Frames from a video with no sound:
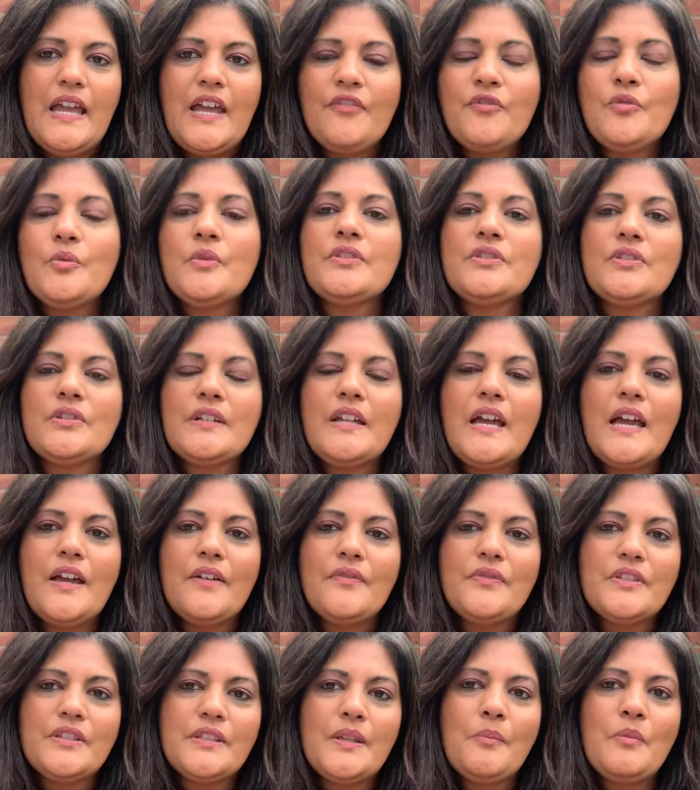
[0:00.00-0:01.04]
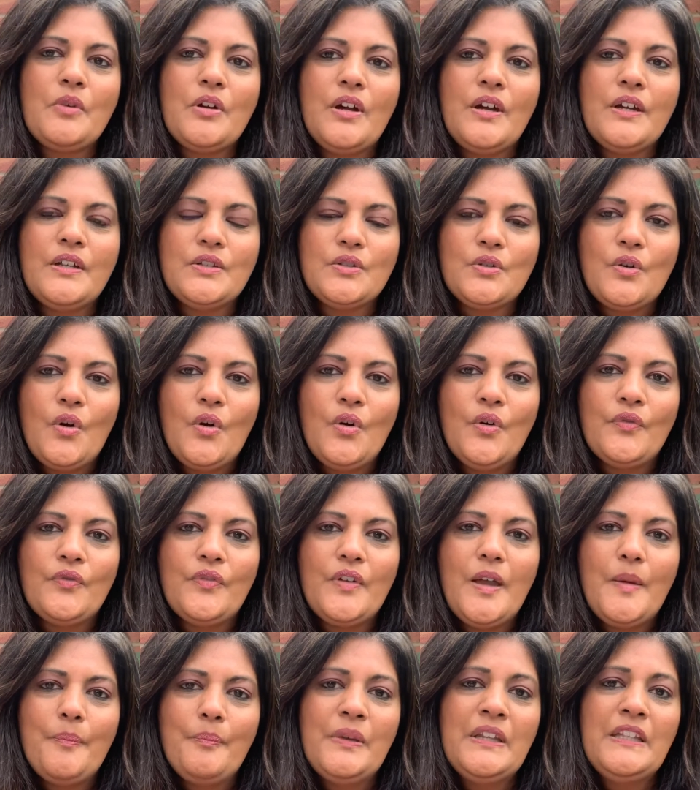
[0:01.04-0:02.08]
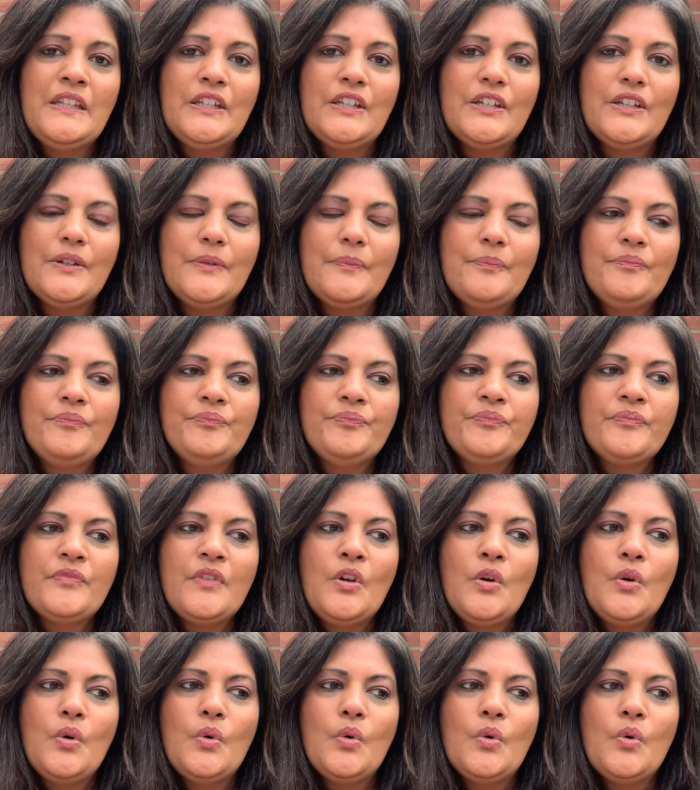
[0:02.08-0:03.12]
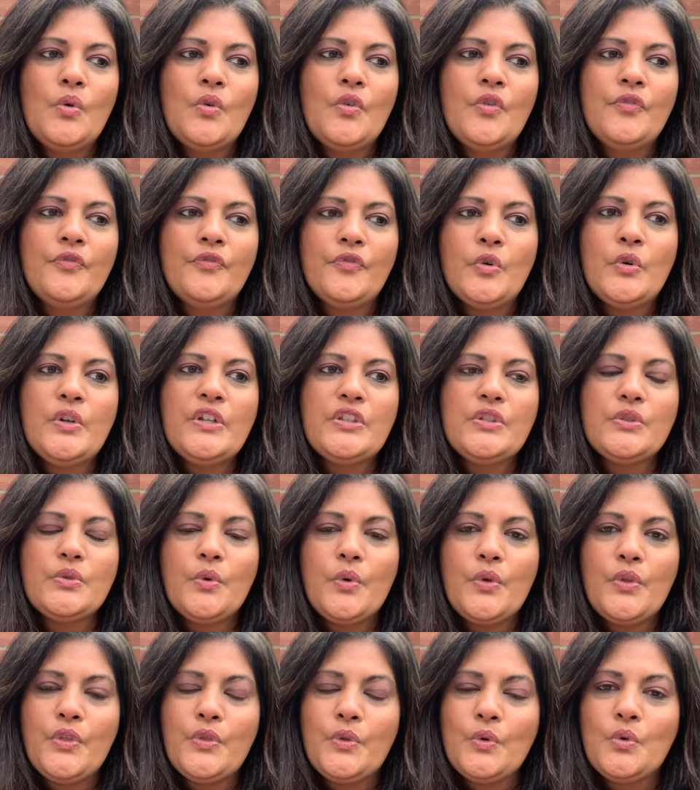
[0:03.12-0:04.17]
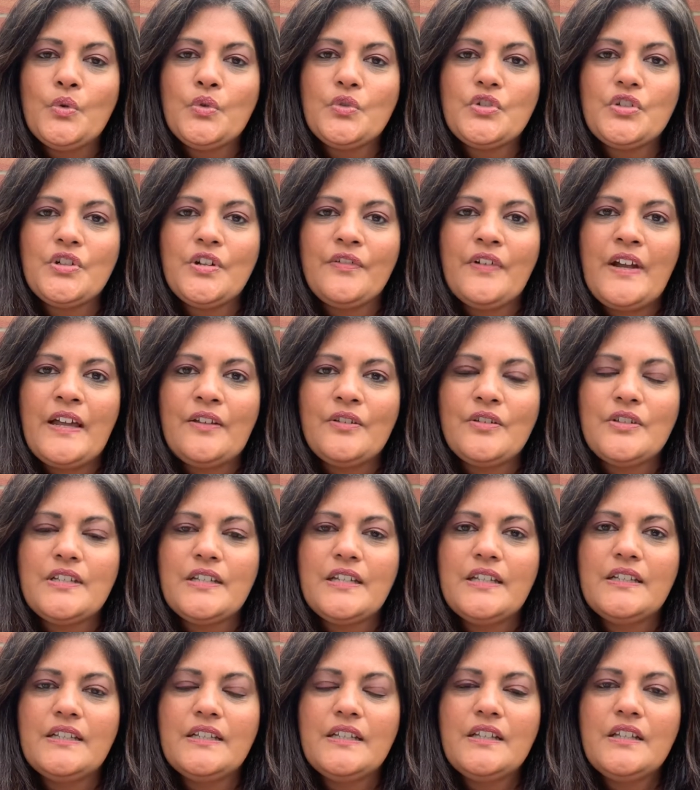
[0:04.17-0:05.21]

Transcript: Everyone's going to have some kind of opinion or voice or thought around it.